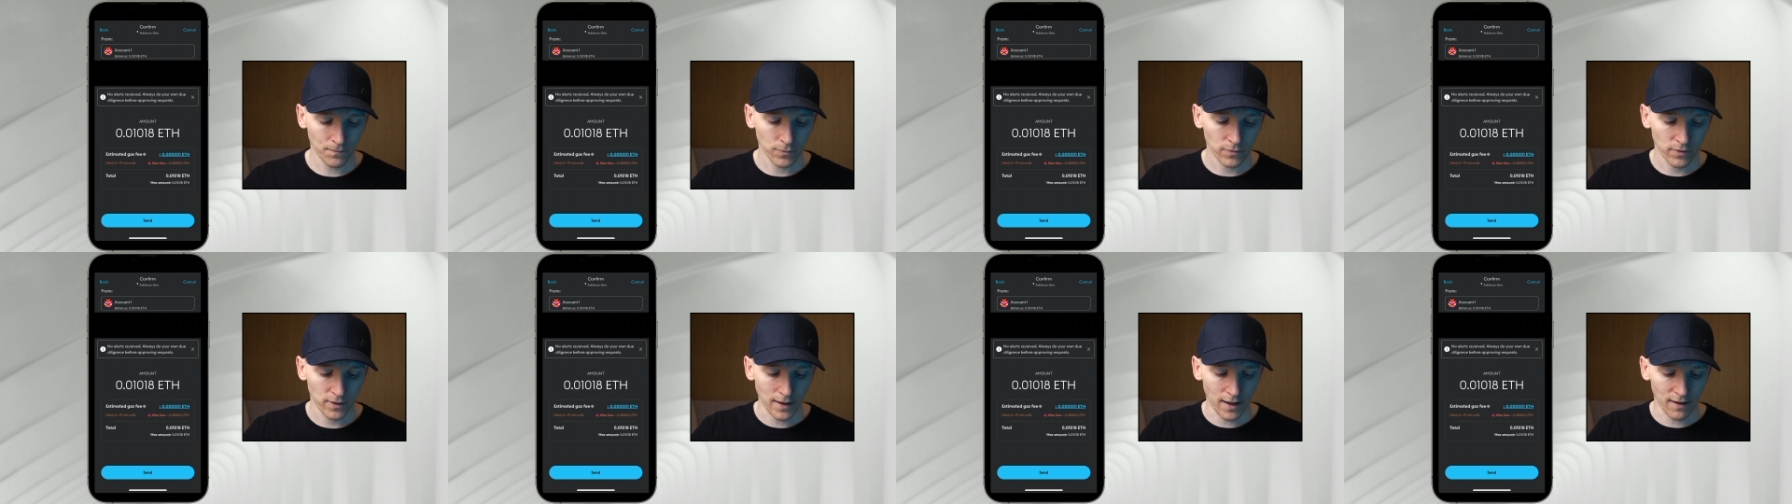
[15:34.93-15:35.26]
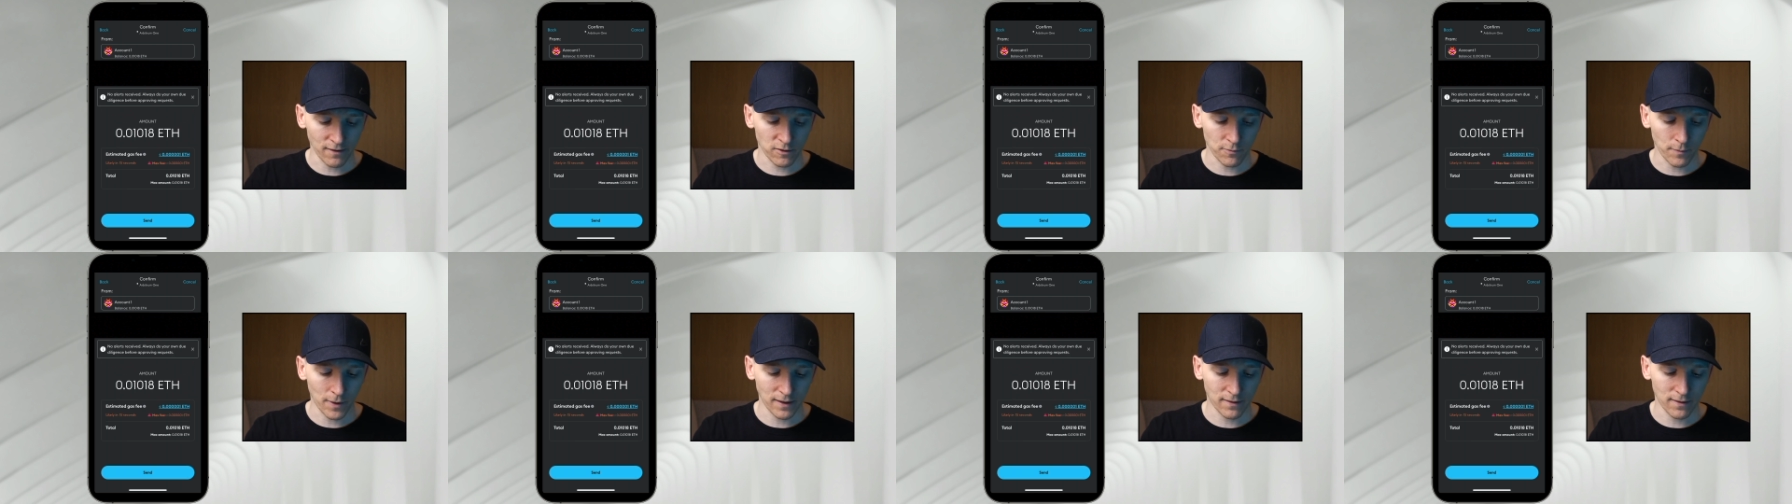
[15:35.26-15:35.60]
The
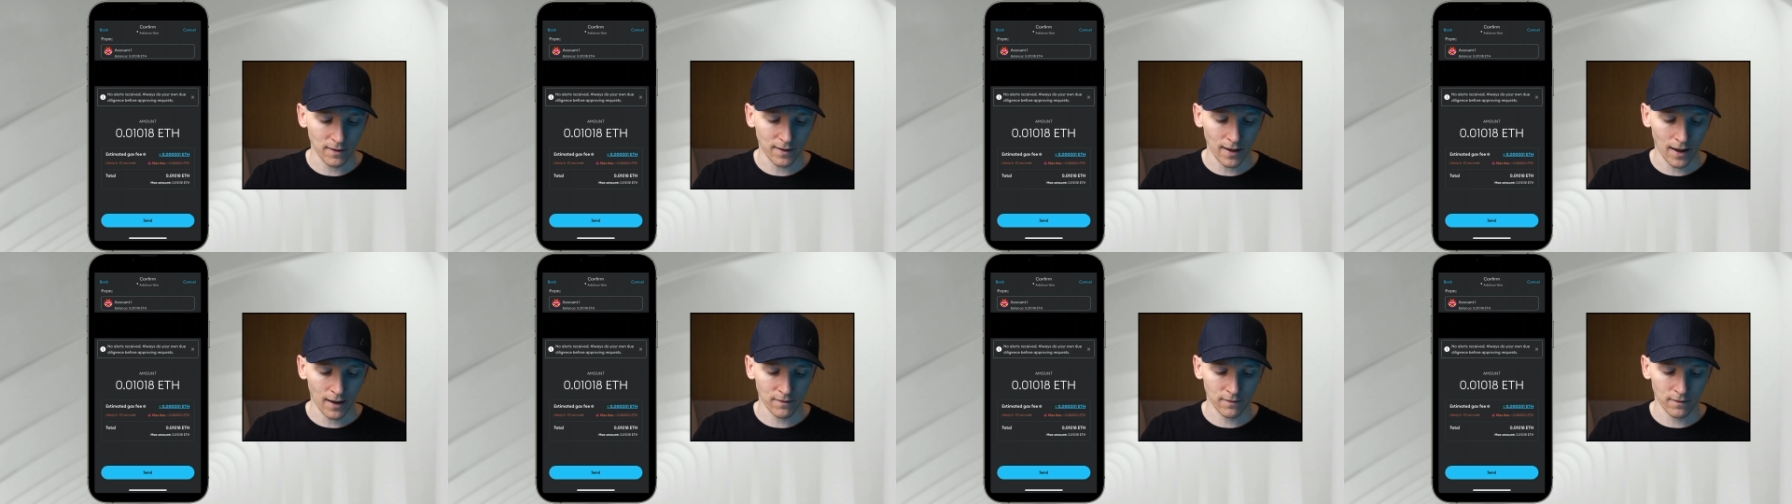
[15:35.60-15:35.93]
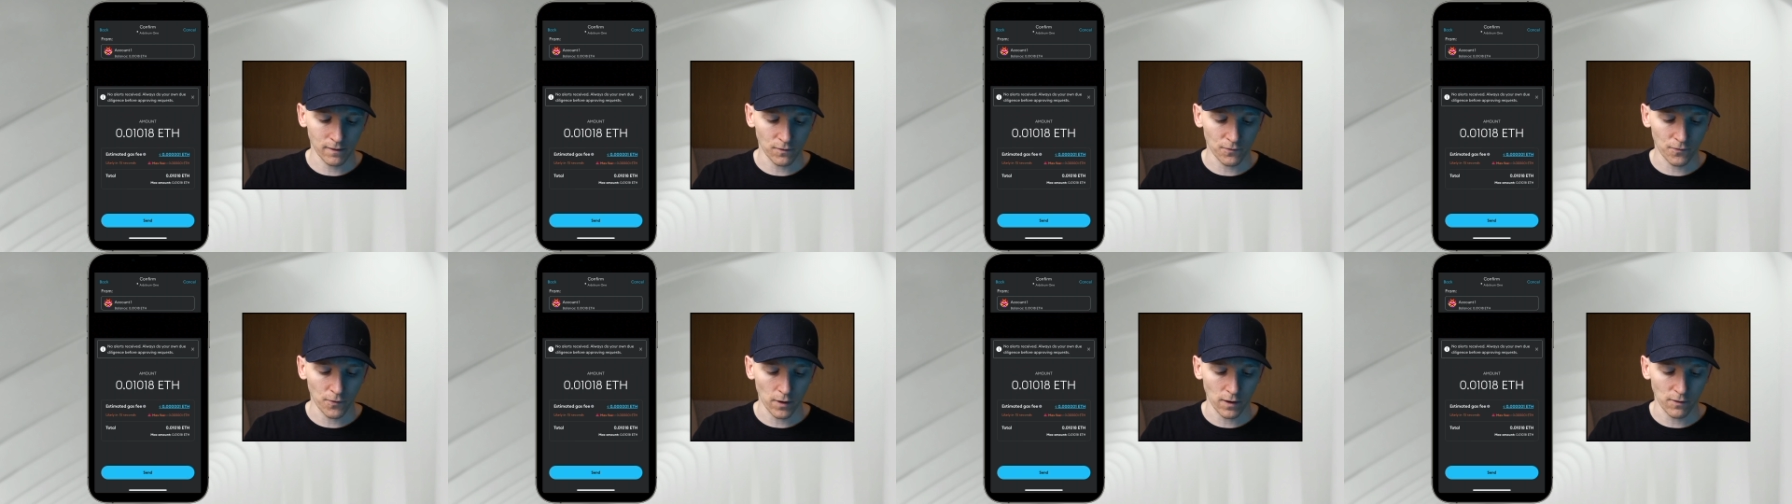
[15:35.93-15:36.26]
estimated gas
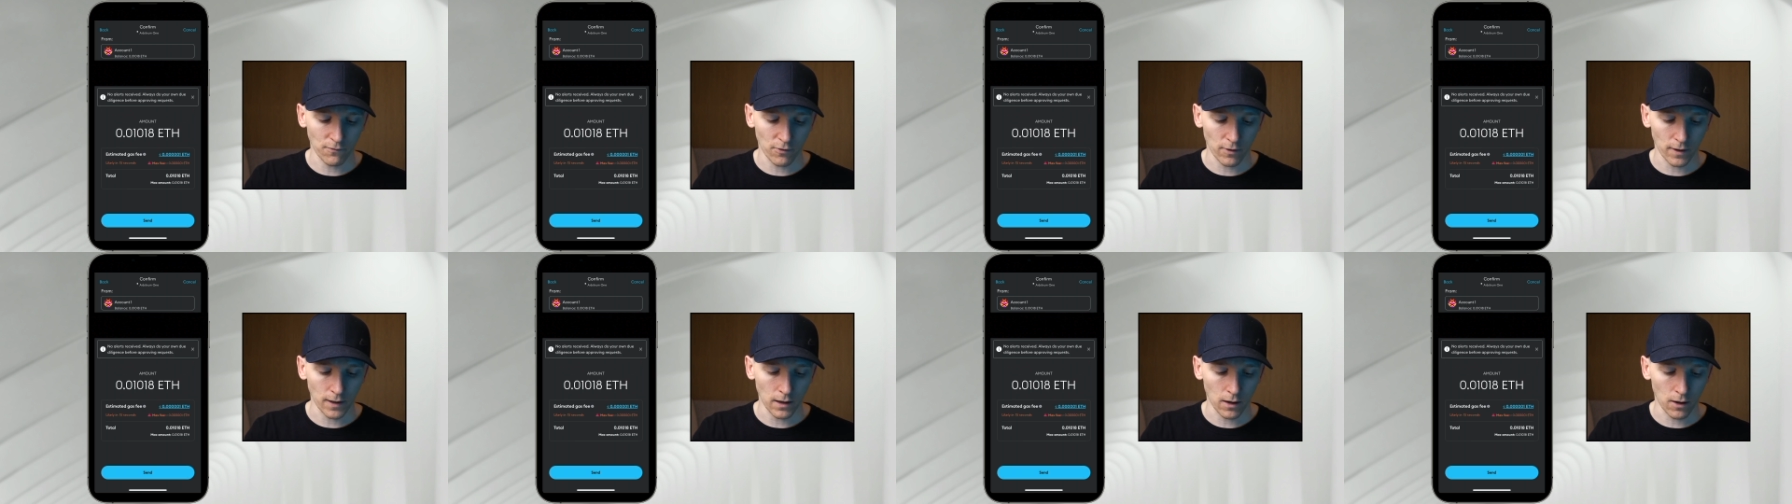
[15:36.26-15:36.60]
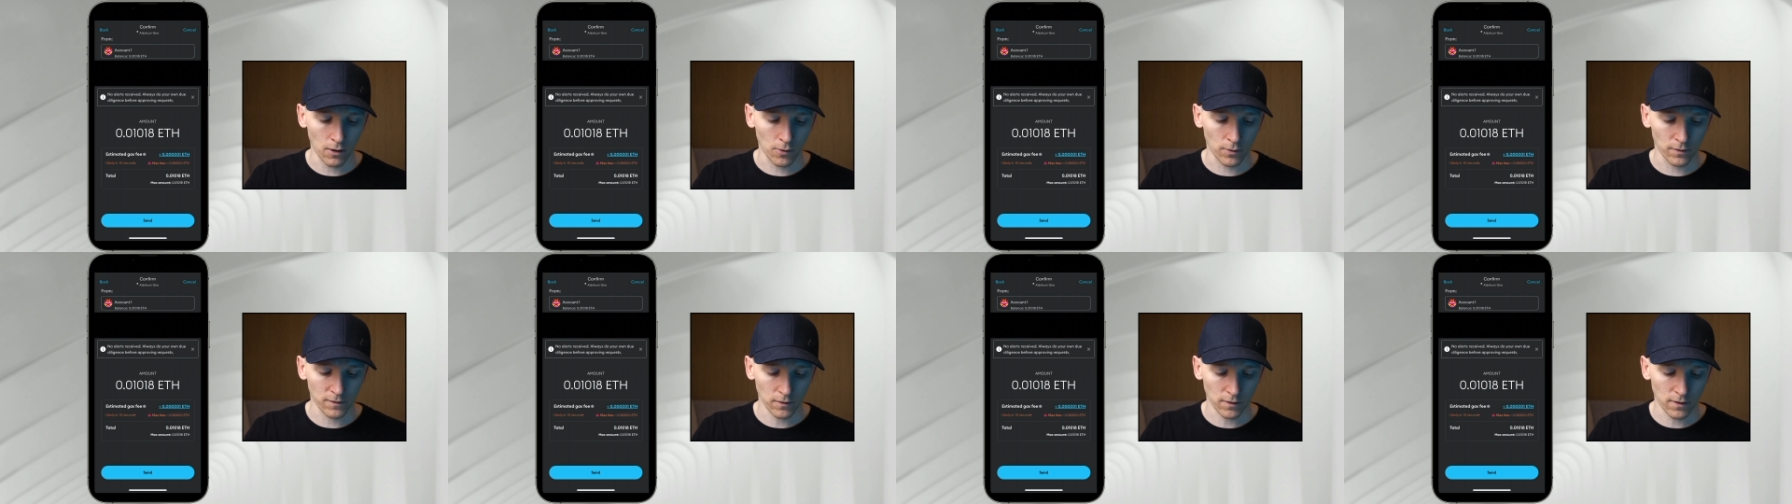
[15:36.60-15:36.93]
is very, very
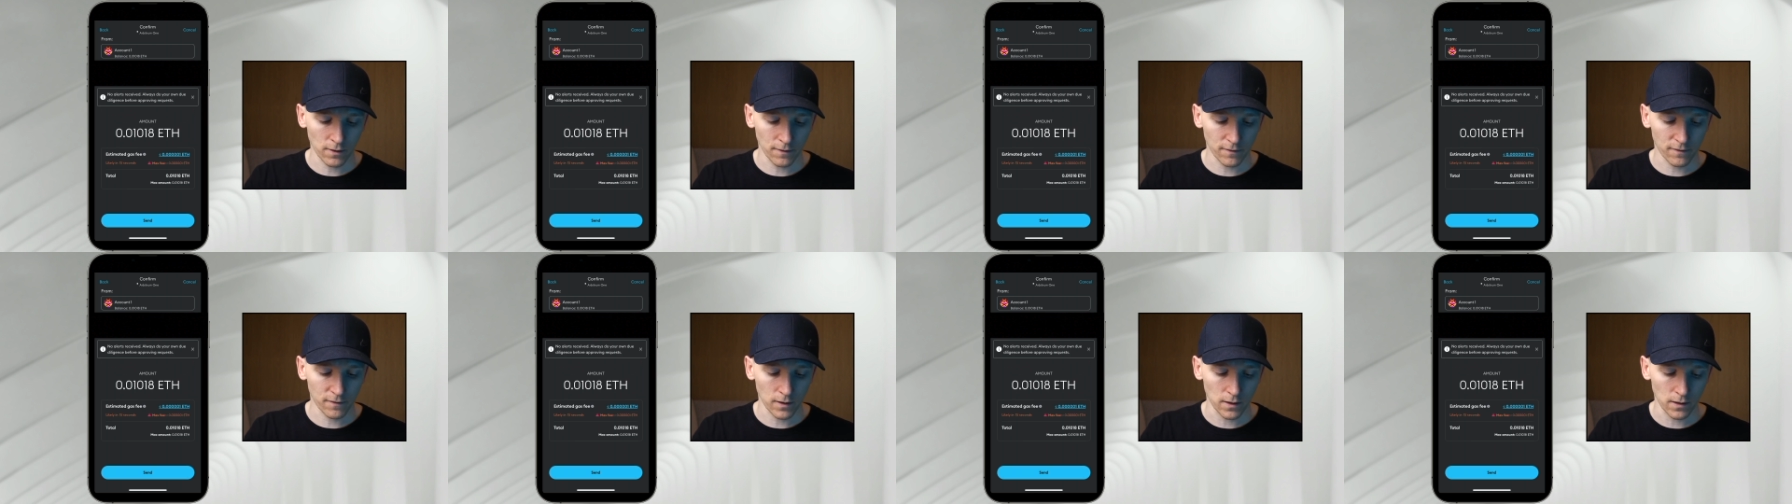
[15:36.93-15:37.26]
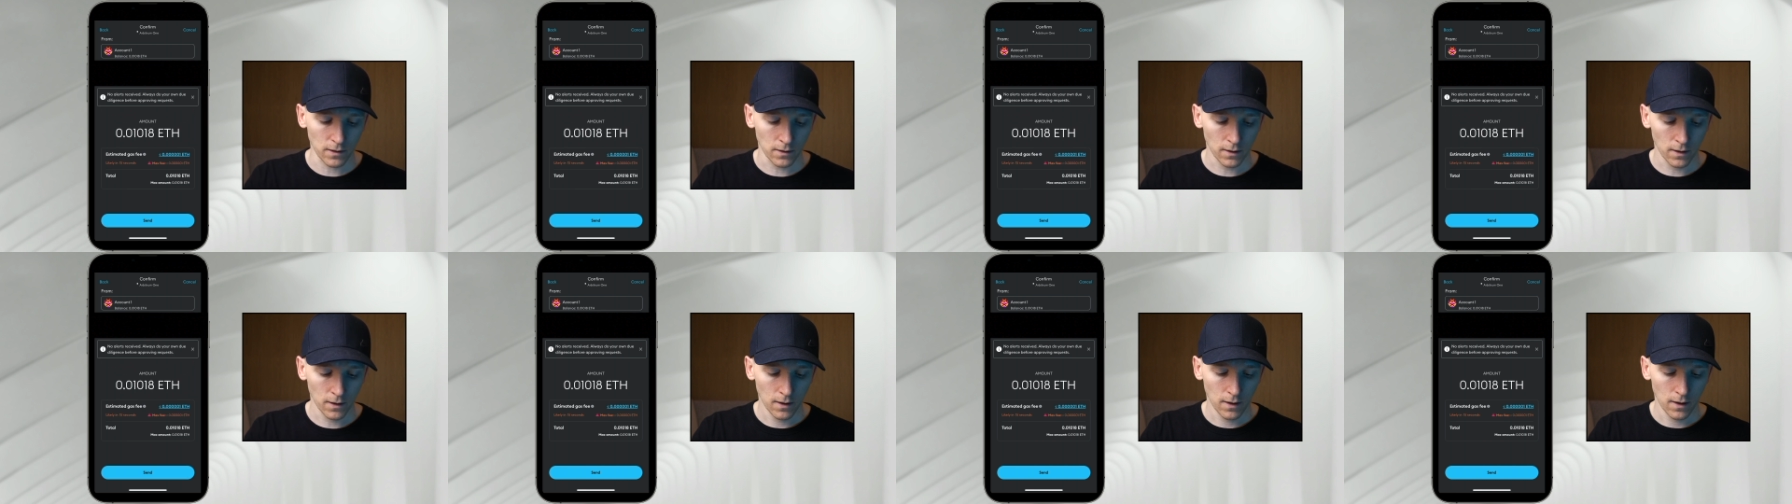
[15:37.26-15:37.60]
low, as you can
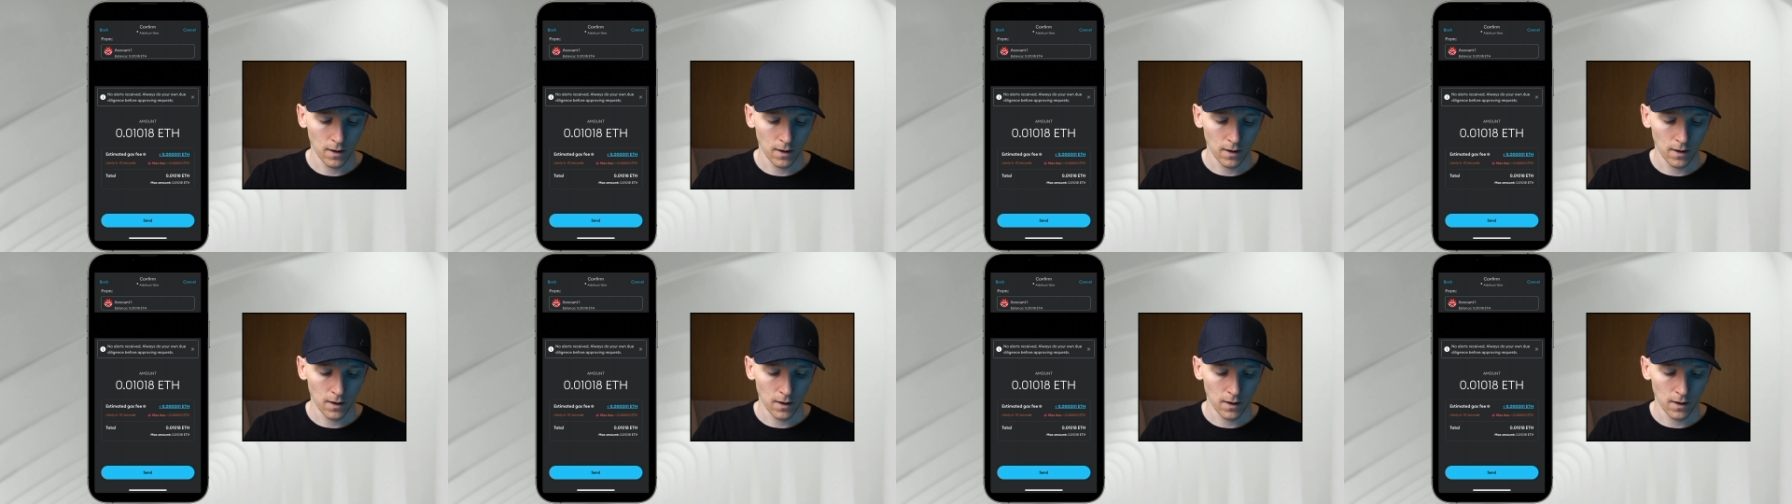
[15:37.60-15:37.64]
see,